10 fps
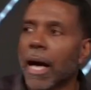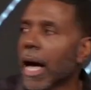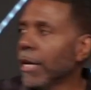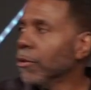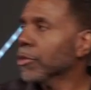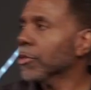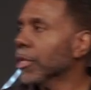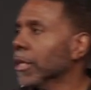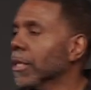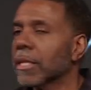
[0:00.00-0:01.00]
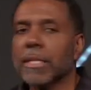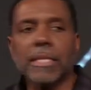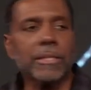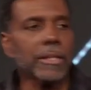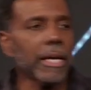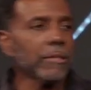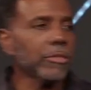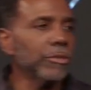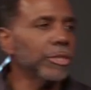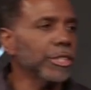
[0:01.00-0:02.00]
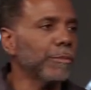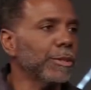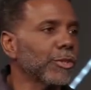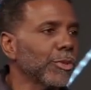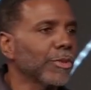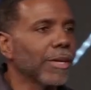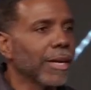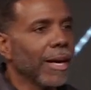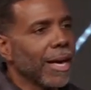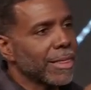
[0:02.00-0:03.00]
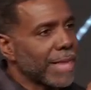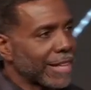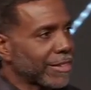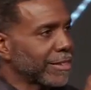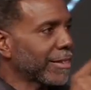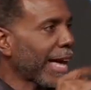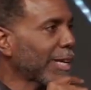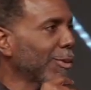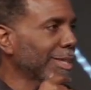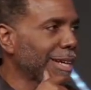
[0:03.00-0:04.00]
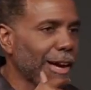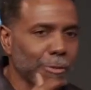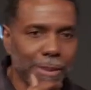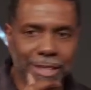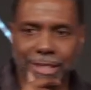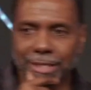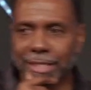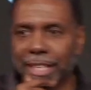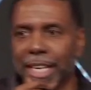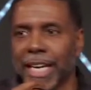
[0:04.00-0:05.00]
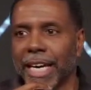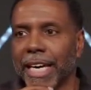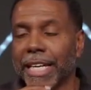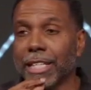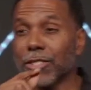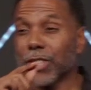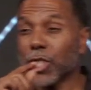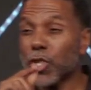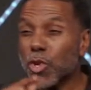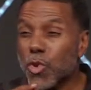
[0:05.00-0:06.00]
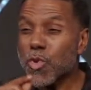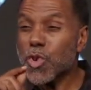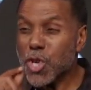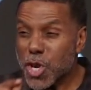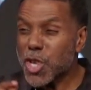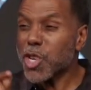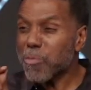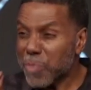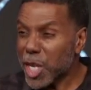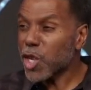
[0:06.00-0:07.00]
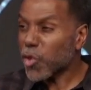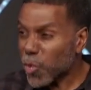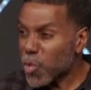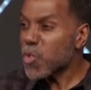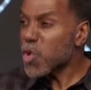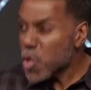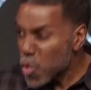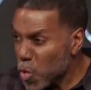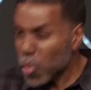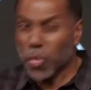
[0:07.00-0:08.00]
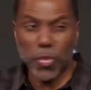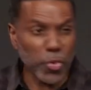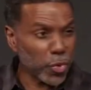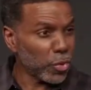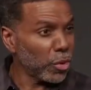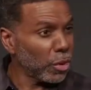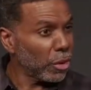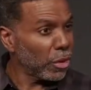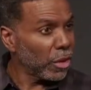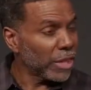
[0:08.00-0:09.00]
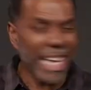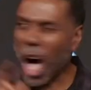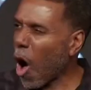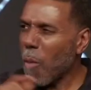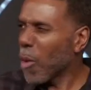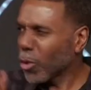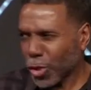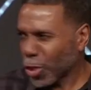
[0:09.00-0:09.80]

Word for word: I know what you're thinking. This sounds too good to be true. That's exactly what the gospel is. It is the too good to be true news, the almost